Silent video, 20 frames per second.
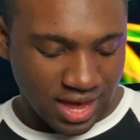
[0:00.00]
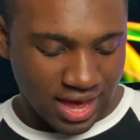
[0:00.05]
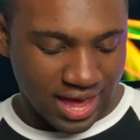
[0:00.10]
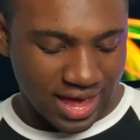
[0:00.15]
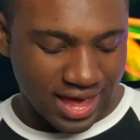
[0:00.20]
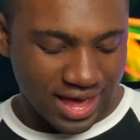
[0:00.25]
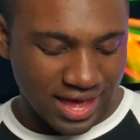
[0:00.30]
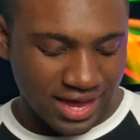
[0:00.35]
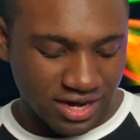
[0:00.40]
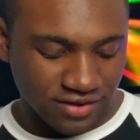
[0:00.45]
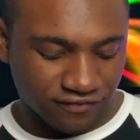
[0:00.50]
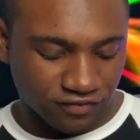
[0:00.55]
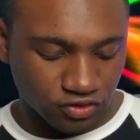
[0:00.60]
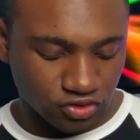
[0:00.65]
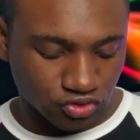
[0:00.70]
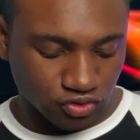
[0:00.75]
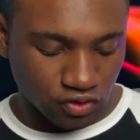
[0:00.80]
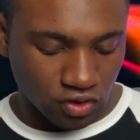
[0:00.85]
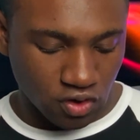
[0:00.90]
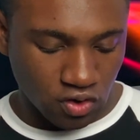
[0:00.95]
and if you
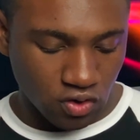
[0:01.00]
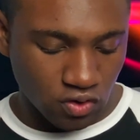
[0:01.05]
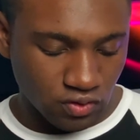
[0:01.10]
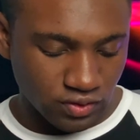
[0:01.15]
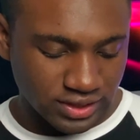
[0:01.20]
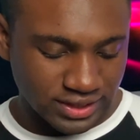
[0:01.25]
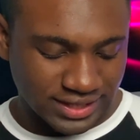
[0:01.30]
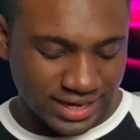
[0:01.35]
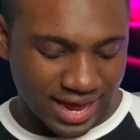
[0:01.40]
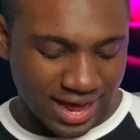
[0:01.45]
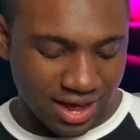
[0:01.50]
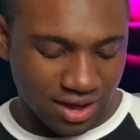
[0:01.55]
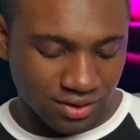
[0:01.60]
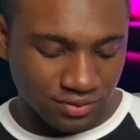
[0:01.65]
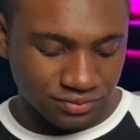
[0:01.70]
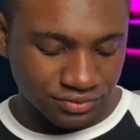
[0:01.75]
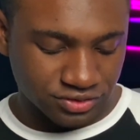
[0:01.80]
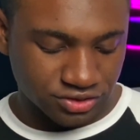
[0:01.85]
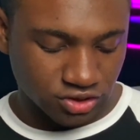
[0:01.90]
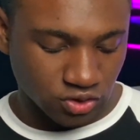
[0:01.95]
scroll
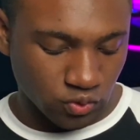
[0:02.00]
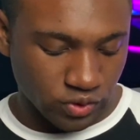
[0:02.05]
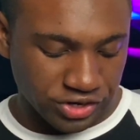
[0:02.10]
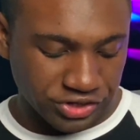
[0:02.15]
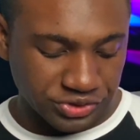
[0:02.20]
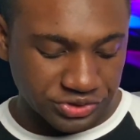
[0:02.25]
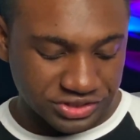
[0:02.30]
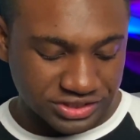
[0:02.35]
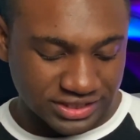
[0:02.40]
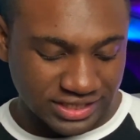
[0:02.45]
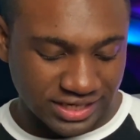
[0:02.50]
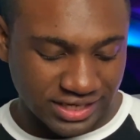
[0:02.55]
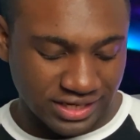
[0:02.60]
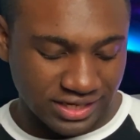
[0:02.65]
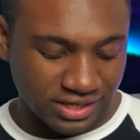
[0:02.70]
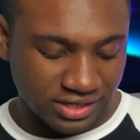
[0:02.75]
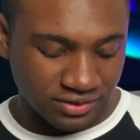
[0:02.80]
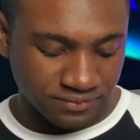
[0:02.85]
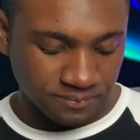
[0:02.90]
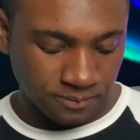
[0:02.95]
down to where you see
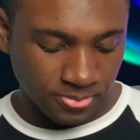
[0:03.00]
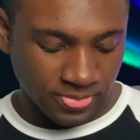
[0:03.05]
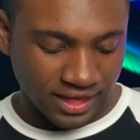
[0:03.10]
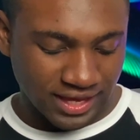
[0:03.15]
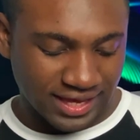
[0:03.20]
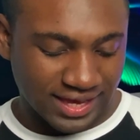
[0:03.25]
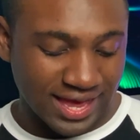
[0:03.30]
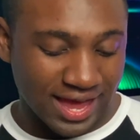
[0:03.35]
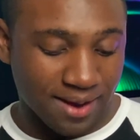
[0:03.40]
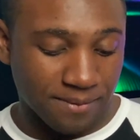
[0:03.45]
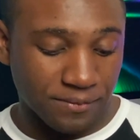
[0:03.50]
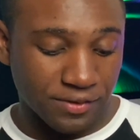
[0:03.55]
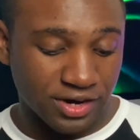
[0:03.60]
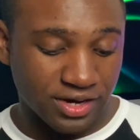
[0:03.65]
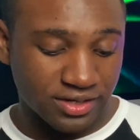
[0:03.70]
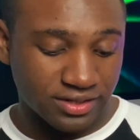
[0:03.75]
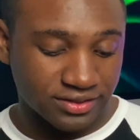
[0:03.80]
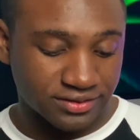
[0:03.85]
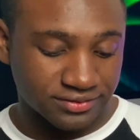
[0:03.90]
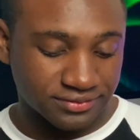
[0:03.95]

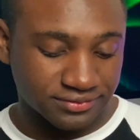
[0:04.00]
camera,